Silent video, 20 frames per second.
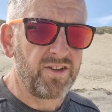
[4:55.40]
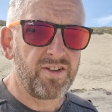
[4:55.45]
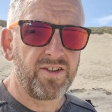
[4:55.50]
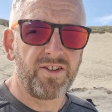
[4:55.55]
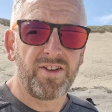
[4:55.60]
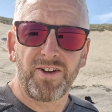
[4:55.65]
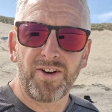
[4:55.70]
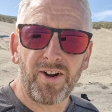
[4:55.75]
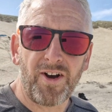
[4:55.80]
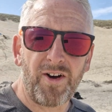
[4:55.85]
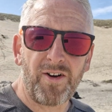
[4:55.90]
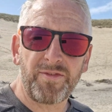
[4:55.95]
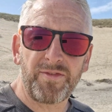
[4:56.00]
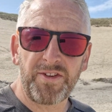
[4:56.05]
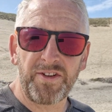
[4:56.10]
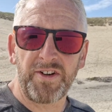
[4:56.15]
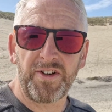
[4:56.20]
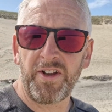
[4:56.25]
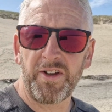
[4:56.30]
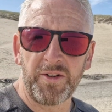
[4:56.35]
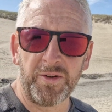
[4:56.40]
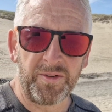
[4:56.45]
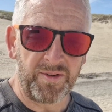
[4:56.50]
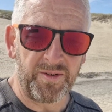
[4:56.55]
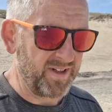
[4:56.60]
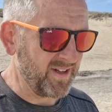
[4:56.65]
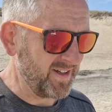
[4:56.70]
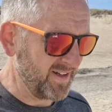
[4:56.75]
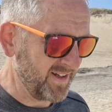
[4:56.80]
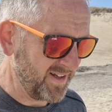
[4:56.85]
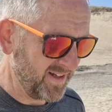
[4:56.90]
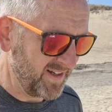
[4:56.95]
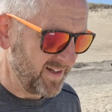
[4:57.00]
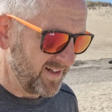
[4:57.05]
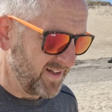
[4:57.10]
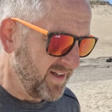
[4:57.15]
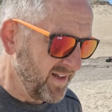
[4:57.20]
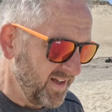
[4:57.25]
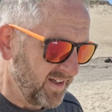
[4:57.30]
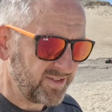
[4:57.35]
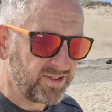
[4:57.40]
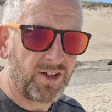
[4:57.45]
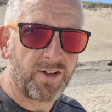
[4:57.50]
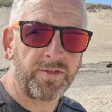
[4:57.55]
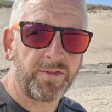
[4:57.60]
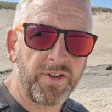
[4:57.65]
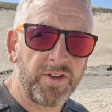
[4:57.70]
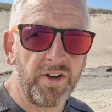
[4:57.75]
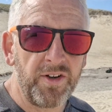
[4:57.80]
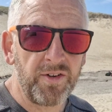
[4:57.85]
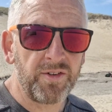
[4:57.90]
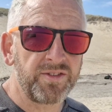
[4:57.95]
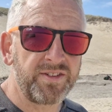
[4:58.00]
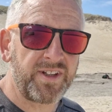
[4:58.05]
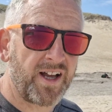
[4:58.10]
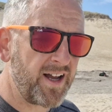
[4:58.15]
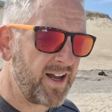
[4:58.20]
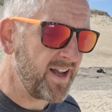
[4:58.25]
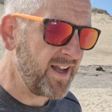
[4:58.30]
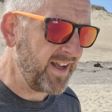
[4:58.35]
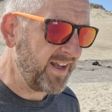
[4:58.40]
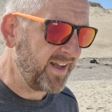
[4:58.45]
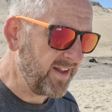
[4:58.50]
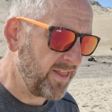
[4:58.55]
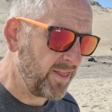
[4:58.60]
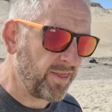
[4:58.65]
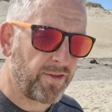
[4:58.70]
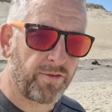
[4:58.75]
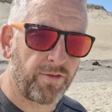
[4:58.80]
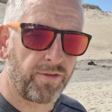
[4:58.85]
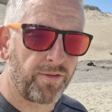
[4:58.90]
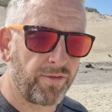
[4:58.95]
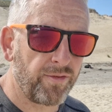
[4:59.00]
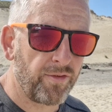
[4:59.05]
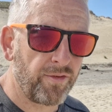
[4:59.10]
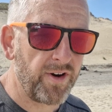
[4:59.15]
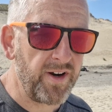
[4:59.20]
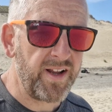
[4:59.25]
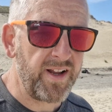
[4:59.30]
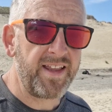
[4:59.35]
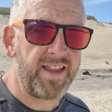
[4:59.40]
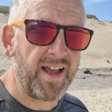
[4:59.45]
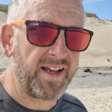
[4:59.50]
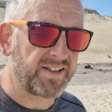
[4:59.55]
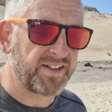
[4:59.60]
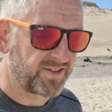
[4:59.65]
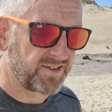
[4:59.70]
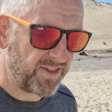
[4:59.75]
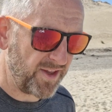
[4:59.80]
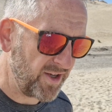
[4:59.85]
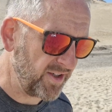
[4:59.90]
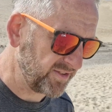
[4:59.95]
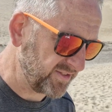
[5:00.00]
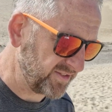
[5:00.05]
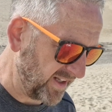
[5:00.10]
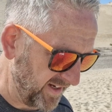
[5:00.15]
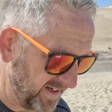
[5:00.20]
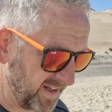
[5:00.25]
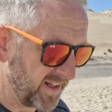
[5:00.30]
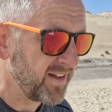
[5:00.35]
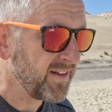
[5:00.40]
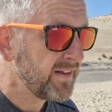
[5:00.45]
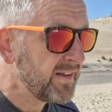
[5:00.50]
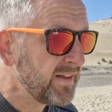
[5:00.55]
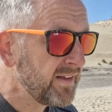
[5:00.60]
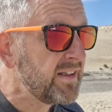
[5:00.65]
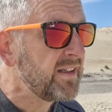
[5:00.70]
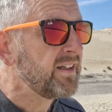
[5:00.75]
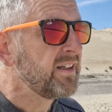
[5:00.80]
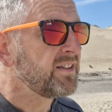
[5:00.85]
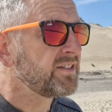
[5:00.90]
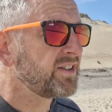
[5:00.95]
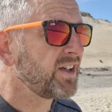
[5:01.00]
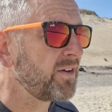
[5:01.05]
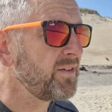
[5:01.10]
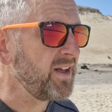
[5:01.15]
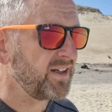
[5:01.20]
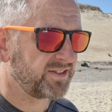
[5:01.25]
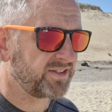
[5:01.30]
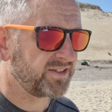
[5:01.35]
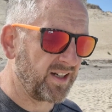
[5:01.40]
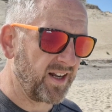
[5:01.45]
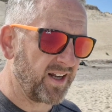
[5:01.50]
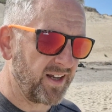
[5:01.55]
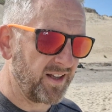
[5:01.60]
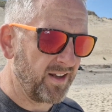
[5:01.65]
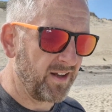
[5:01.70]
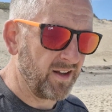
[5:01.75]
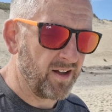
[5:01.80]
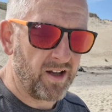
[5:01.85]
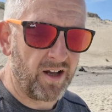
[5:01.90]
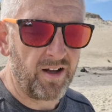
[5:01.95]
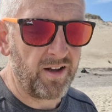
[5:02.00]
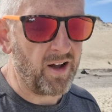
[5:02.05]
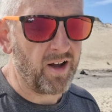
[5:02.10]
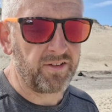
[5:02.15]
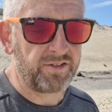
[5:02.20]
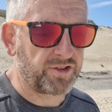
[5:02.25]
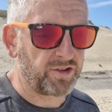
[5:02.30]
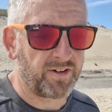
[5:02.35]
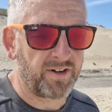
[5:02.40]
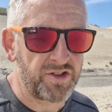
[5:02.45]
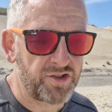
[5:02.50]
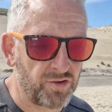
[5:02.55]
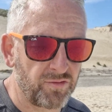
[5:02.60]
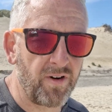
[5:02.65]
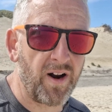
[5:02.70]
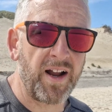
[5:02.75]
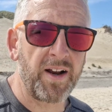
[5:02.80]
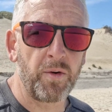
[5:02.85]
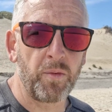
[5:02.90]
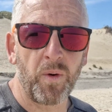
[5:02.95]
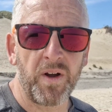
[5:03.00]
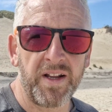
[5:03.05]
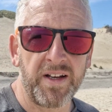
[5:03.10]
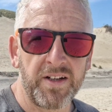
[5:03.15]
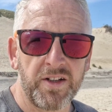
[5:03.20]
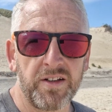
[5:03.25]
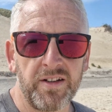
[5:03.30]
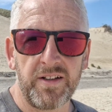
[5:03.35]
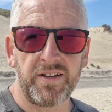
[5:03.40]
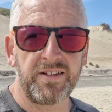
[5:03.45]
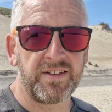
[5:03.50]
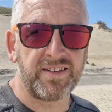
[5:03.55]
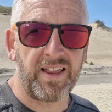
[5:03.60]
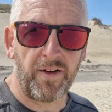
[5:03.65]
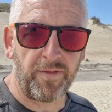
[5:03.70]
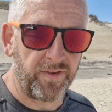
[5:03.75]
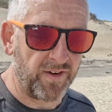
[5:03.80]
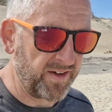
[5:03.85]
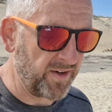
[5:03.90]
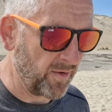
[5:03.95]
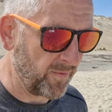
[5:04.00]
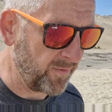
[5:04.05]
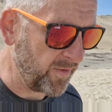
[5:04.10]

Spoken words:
Good afternoon. This afternoon on day 3, yes, Thursday. So yesterday, torrential rain, wind, definitely not